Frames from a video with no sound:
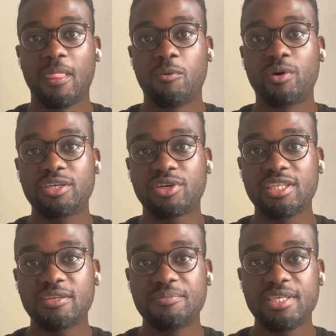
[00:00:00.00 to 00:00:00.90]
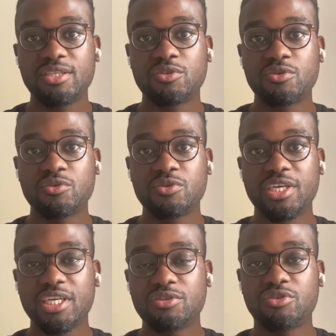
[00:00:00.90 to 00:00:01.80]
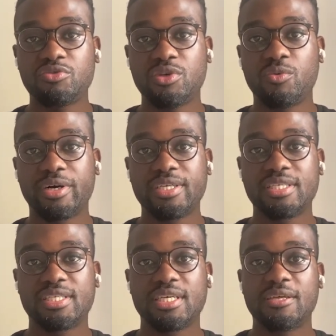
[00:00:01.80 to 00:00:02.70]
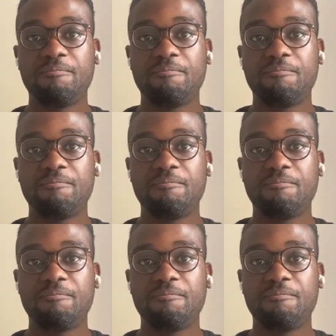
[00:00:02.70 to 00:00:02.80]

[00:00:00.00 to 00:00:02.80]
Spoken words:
What attracted me to the industry was